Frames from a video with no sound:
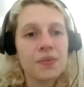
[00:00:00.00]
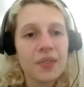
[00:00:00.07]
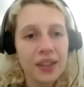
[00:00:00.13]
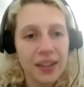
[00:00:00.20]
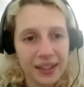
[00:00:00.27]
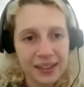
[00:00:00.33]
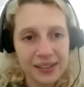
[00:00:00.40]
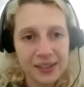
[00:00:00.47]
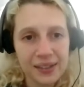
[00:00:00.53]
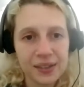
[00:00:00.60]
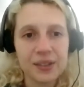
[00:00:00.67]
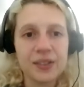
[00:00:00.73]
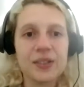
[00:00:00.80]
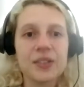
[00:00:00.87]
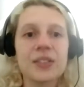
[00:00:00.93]

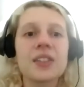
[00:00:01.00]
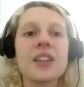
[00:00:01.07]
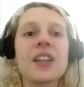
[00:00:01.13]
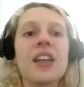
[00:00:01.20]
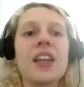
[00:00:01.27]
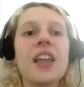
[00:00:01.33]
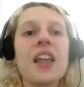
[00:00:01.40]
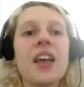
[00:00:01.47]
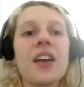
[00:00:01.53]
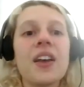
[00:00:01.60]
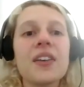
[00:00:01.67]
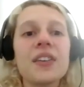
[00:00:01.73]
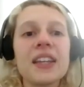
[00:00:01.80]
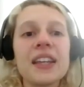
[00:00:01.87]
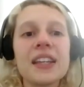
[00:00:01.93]
Excellent.
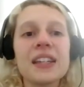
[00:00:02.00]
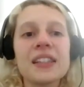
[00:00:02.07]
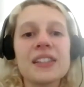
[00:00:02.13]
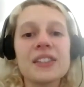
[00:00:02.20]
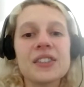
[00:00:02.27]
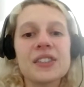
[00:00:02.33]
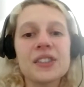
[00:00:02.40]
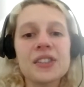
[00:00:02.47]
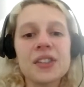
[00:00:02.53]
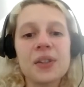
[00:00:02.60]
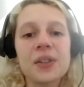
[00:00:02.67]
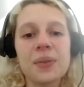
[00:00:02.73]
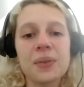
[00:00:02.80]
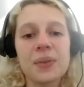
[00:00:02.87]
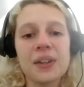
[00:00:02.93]
Okay, so
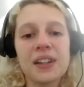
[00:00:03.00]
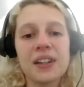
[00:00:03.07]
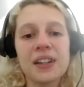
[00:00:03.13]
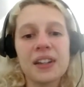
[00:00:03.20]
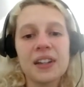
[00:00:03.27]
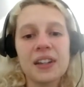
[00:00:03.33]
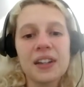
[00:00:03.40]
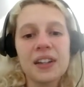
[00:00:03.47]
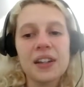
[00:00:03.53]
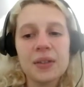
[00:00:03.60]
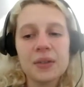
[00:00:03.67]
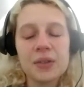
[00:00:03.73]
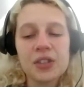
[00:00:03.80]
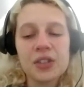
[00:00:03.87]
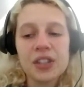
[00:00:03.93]

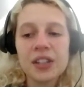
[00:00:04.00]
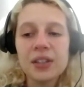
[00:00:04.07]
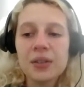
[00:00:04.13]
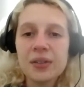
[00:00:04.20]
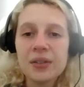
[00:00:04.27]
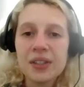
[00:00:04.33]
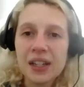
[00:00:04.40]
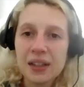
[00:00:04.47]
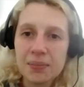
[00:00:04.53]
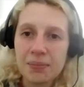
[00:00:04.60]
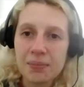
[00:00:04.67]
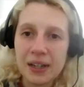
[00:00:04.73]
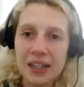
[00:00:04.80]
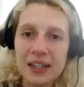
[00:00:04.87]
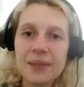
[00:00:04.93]
Arush, can you tell
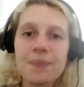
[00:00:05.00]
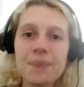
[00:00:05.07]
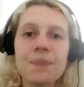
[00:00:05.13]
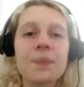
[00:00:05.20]
me